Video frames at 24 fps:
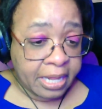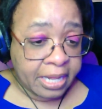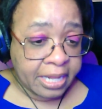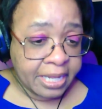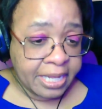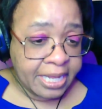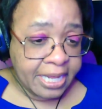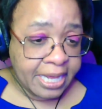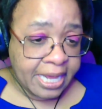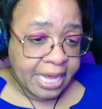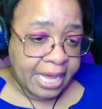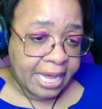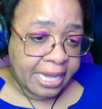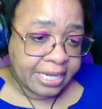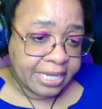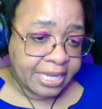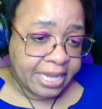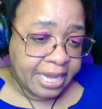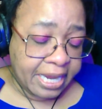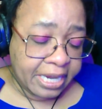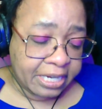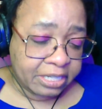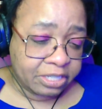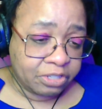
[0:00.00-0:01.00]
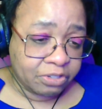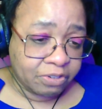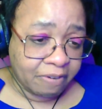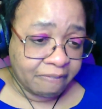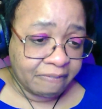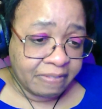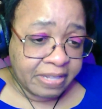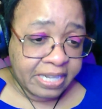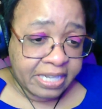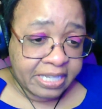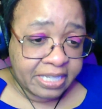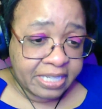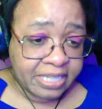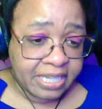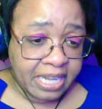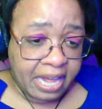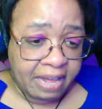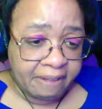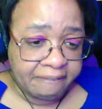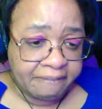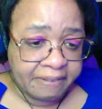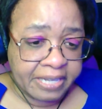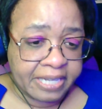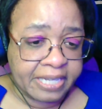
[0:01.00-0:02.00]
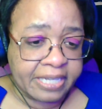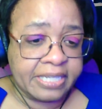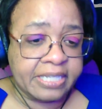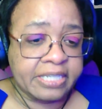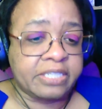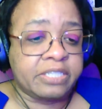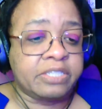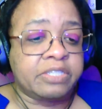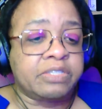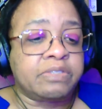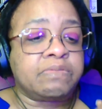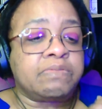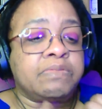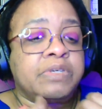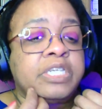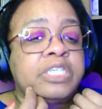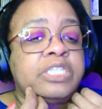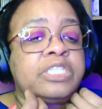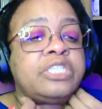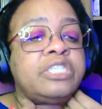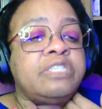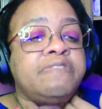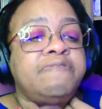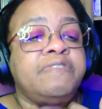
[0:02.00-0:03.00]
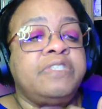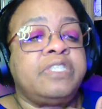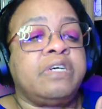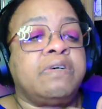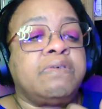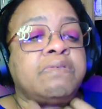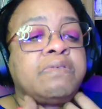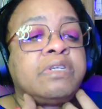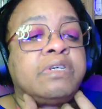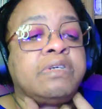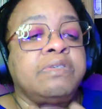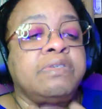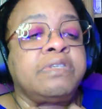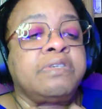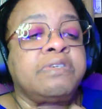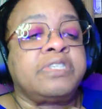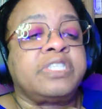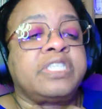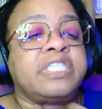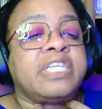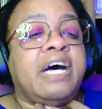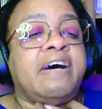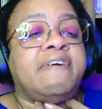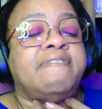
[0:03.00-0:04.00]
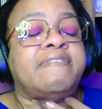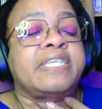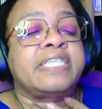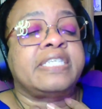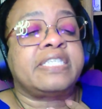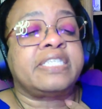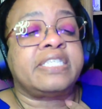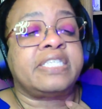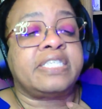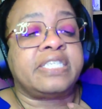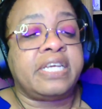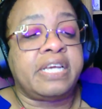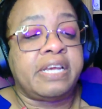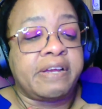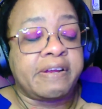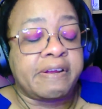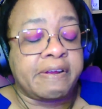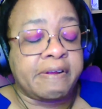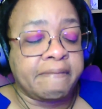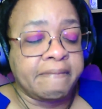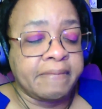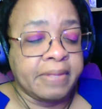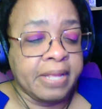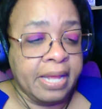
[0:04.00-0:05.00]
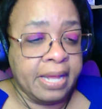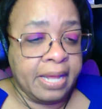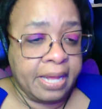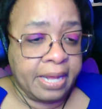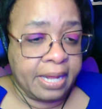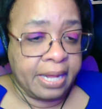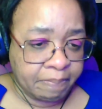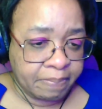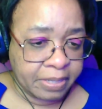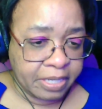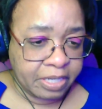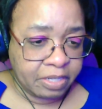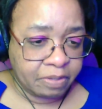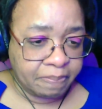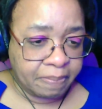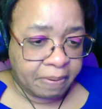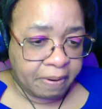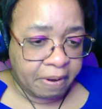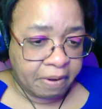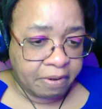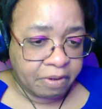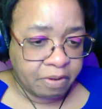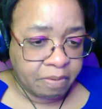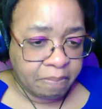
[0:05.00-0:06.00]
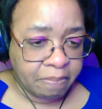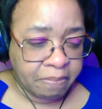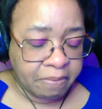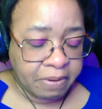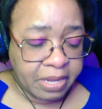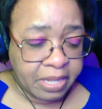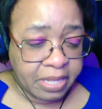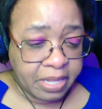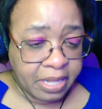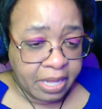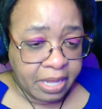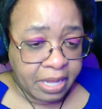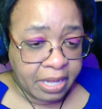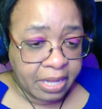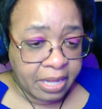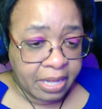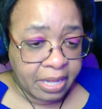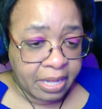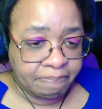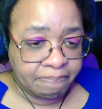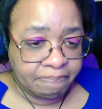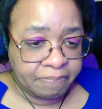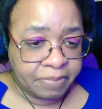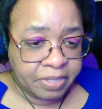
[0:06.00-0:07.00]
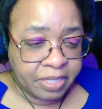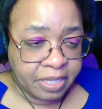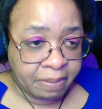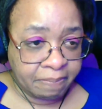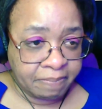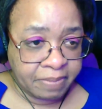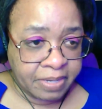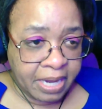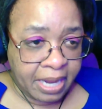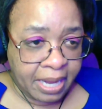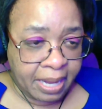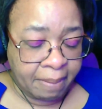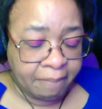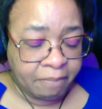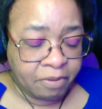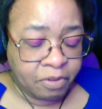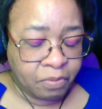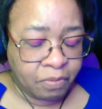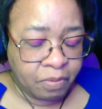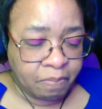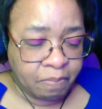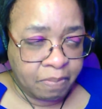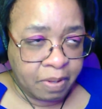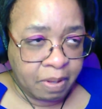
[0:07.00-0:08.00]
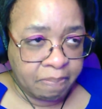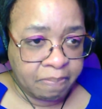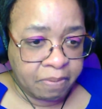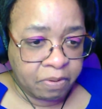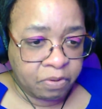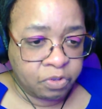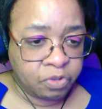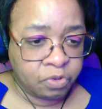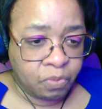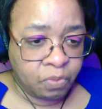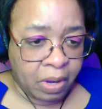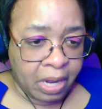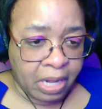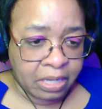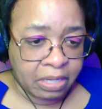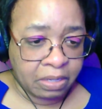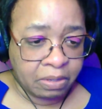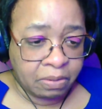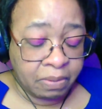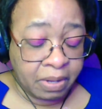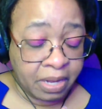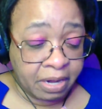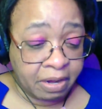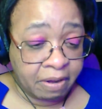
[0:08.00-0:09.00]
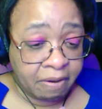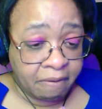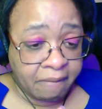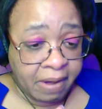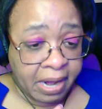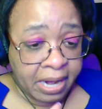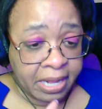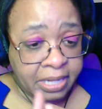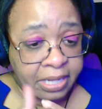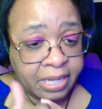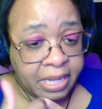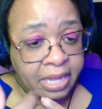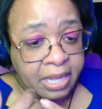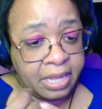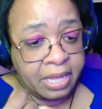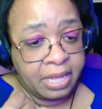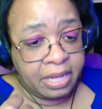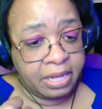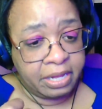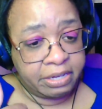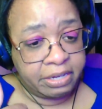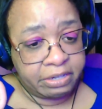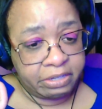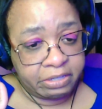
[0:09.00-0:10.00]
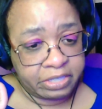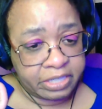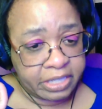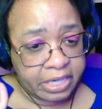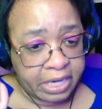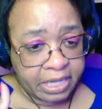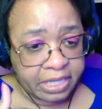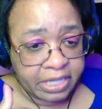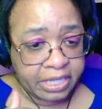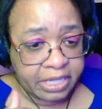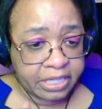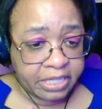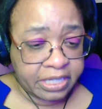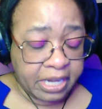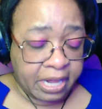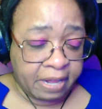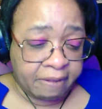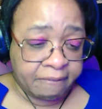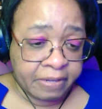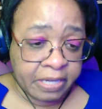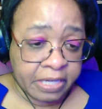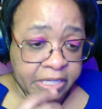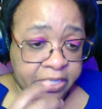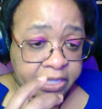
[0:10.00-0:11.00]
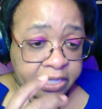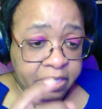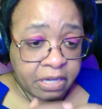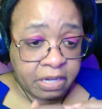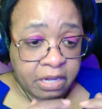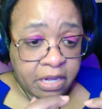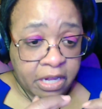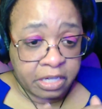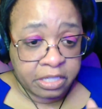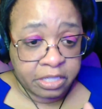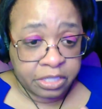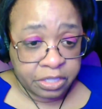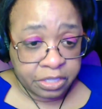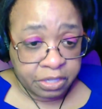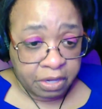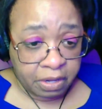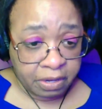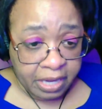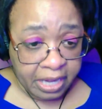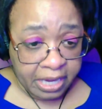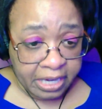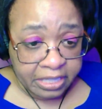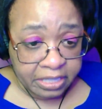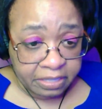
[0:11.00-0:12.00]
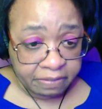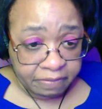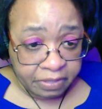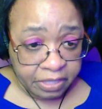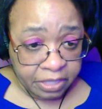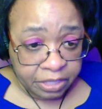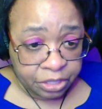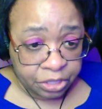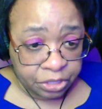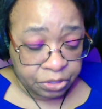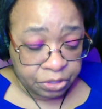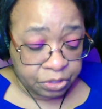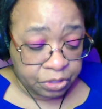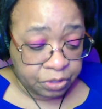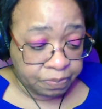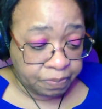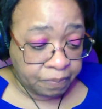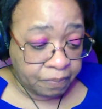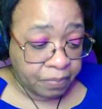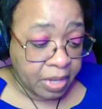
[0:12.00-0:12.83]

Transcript: He had cancer of the esophagus, which, if you don't know, your esophagus is here. It plays a part in your breathing. Sometimes when people swallow incorrectly, it goes down the esophagus and causes all kinds of issues.